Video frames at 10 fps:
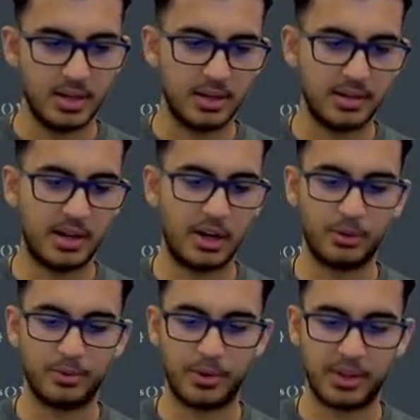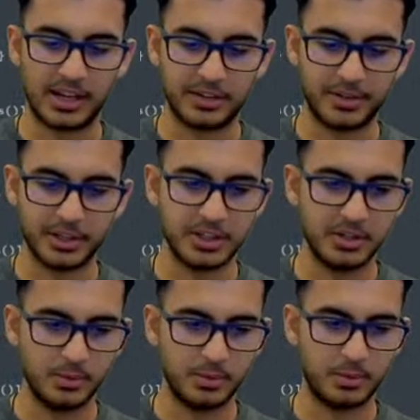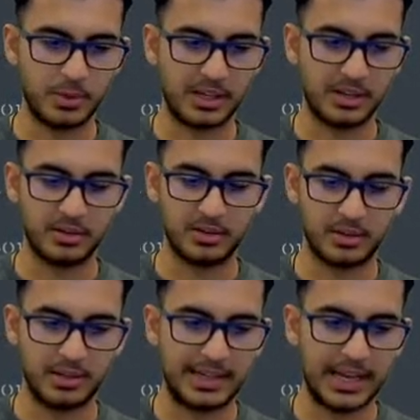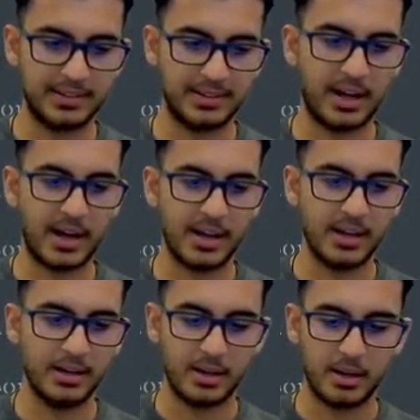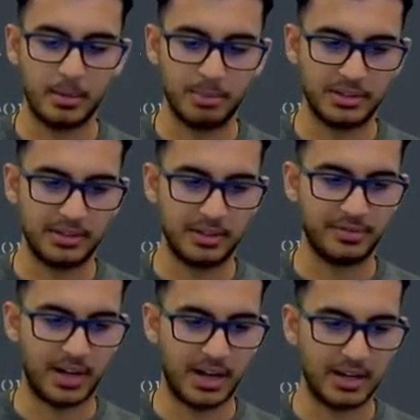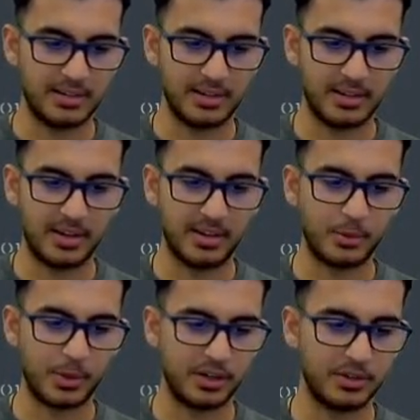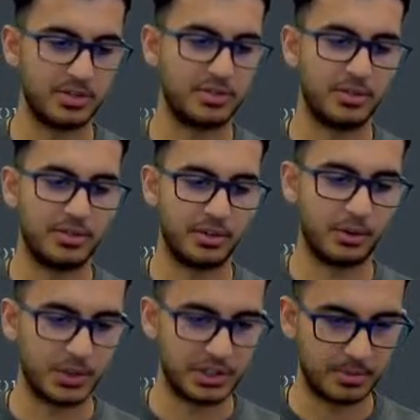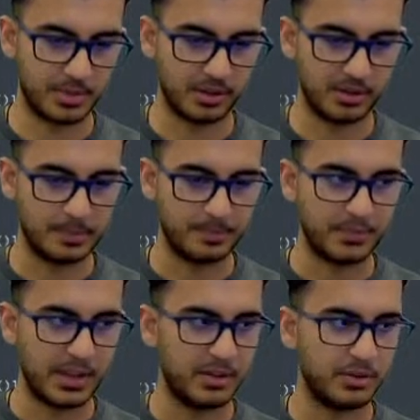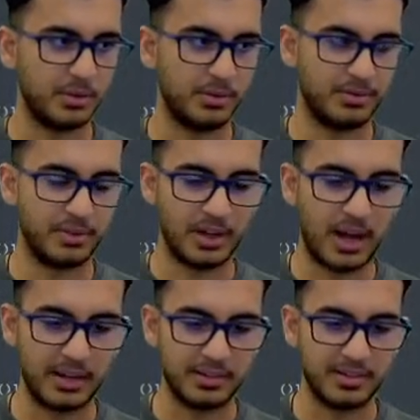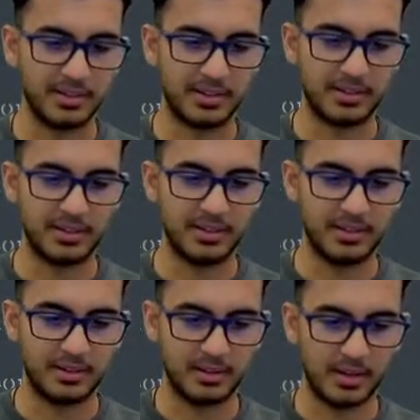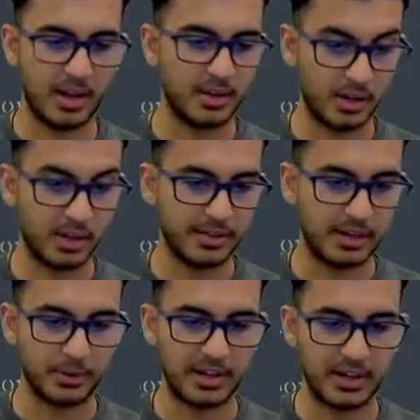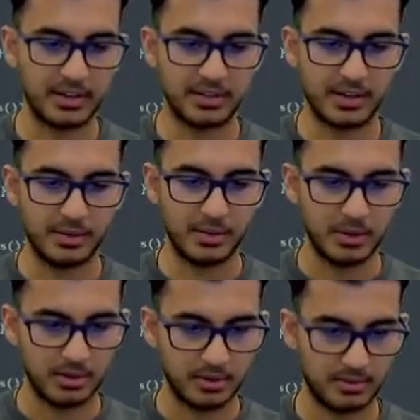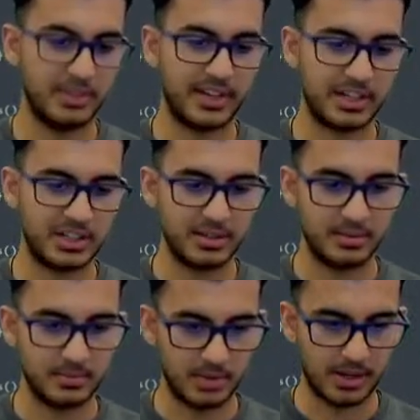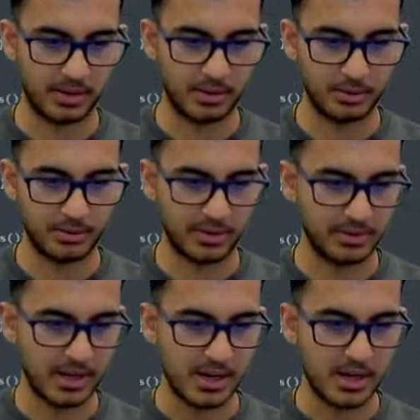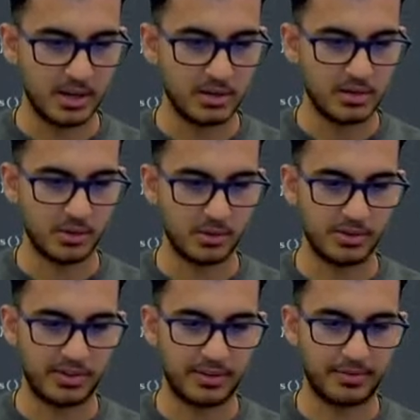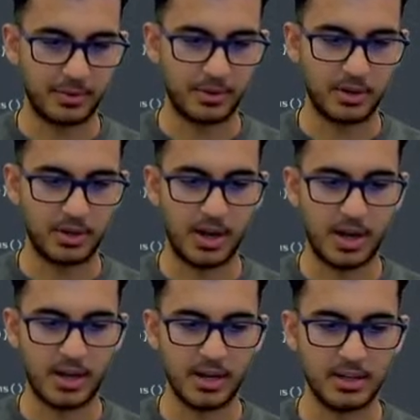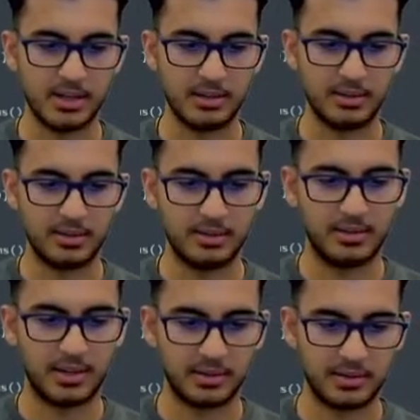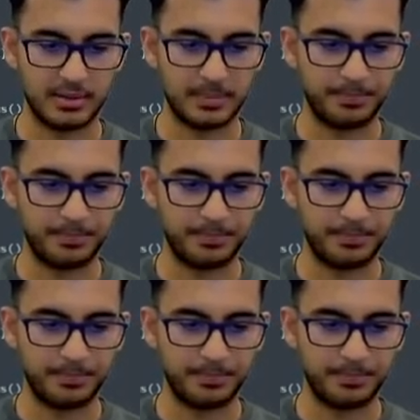Now for the get function, we can get I, but if I isn't there, then we can just return a question mark. So if I doesn't exist, and I'll tell you what I is now, let's actually write the code first. So we'll say for I in text.